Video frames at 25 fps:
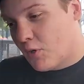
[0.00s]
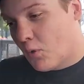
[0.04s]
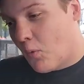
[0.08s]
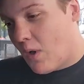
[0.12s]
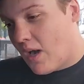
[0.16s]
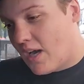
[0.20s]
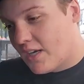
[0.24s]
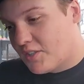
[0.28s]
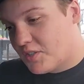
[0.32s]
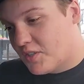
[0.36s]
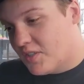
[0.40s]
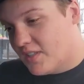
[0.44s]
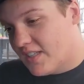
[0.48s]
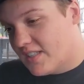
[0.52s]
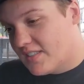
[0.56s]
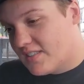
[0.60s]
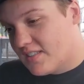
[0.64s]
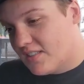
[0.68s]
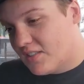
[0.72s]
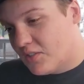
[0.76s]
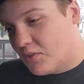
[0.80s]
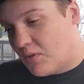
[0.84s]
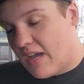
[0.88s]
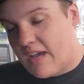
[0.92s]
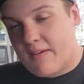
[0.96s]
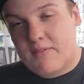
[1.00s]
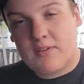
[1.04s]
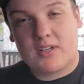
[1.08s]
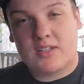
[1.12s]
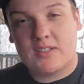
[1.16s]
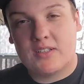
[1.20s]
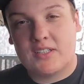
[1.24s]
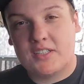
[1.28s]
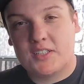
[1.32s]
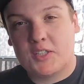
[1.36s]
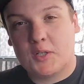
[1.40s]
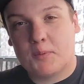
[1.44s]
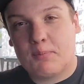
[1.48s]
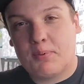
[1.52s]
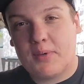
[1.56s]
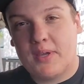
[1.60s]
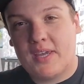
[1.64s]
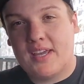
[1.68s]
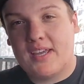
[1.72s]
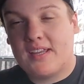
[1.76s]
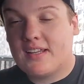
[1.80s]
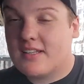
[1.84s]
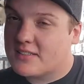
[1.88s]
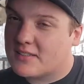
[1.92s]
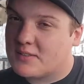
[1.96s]
you're watching this and you haven't cleaned your
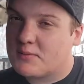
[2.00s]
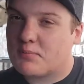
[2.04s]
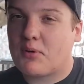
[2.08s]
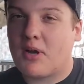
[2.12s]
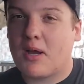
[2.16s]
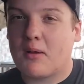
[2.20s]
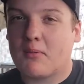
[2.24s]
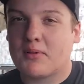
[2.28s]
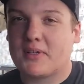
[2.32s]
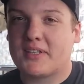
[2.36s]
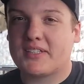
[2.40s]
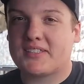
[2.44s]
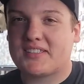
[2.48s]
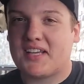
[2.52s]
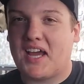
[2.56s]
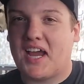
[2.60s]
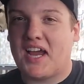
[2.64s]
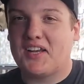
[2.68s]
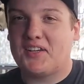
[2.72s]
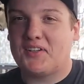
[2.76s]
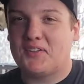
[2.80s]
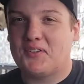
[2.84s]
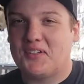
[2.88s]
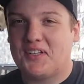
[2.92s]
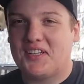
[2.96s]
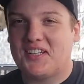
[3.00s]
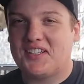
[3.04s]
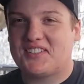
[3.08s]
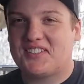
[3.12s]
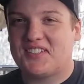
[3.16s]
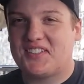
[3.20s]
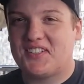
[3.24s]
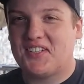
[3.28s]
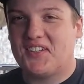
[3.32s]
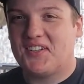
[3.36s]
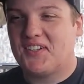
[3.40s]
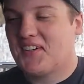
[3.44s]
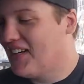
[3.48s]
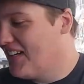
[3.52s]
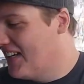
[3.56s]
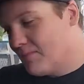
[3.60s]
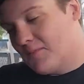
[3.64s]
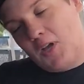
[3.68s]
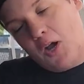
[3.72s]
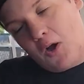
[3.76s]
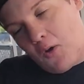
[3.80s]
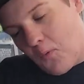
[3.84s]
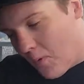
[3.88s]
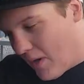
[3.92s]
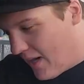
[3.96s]
pit, this is probably a sign you need to.
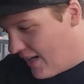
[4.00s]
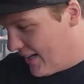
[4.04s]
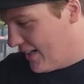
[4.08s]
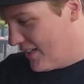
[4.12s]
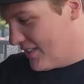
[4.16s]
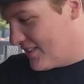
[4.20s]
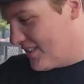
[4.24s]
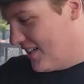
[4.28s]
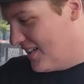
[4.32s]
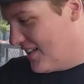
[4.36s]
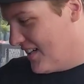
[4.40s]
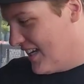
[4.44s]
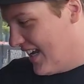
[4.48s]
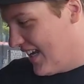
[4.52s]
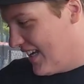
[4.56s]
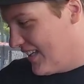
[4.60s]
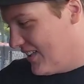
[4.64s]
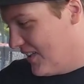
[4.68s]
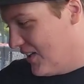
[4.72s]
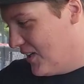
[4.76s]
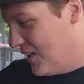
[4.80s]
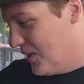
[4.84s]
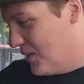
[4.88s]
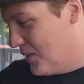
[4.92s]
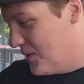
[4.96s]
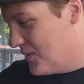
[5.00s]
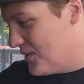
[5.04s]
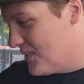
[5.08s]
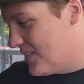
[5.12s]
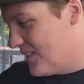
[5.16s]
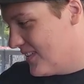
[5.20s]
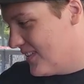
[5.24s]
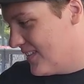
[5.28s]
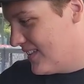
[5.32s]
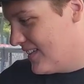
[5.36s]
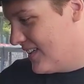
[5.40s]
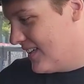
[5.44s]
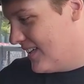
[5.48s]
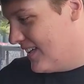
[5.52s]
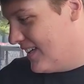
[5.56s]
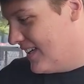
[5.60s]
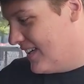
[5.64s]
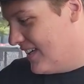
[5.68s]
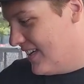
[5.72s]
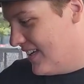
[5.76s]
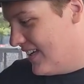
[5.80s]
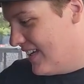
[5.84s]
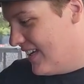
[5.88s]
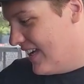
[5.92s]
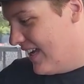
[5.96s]
Don't wear your Sunday clothes.
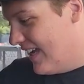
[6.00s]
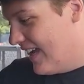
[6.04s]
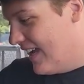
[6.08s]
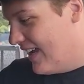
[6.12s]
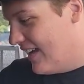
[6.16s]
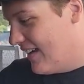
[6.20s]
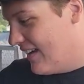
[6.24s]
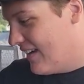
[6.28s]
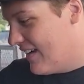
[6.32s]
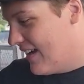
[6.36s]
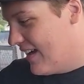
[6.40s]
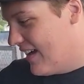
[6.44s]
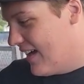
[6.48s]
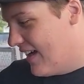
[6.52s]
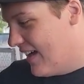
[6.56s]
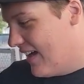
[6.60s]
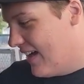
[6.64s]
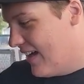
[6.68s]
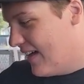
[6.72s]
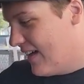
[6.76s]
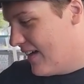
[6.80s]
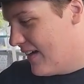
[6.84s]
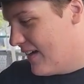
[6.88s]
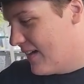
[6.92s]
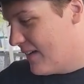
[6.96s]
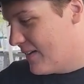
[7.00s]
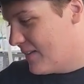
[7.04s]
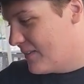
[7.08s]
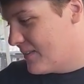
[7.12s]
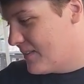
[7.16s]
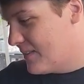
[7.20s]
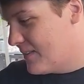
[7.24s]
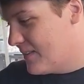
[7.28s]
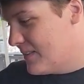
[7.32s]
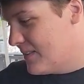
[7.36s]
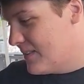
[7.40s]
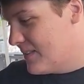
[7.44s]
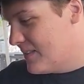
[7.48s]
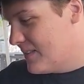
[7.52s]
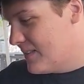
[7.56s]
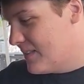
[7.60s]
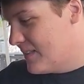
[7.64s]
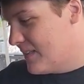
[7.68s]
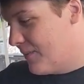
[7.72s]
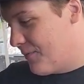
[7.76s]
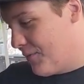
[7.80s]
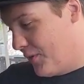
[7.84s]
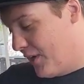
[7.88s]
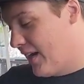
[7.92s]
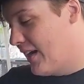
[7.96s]
And uh,
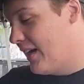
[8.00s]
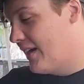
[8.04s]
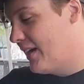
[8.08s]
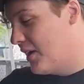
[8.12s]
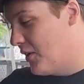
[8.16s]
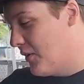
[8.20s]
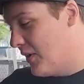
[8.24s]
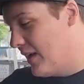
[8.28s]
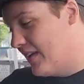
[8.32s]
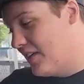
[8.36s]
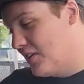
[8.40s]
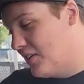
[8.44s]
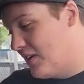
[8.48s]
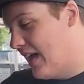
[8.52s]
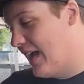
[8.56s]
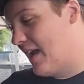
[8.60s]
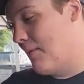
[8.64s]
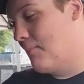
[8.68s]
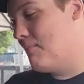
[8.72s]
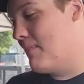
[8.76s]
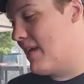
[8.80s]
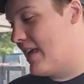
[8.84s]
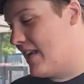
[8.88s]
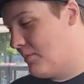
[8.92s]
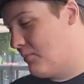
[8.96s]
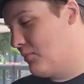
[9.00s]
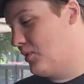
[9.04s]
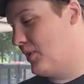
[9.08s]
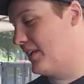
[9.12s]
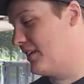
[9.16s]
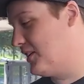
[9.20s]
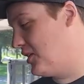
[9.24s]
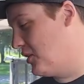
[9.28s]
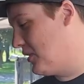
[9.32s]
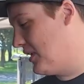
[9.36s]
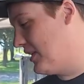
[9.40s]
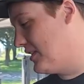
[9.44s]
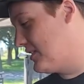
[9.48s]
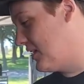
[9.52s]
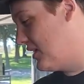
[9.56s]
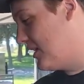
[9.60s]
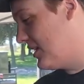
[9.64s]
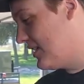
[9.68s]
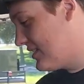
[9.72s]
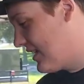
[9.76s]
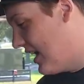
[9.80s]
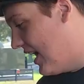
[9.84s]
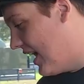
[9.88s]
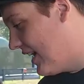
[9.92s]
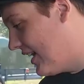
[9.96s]
if you're gonna do it, you gotta minimally do it as
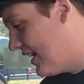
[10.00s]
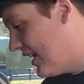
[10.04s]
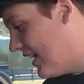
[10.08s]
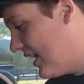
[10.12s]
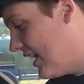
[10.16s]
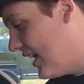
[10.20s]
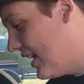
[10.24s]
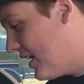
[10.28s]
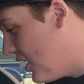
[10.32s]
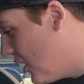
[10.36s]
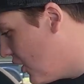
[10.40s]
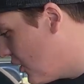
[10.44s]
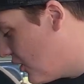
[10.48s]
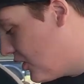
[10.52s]
good as I did. I know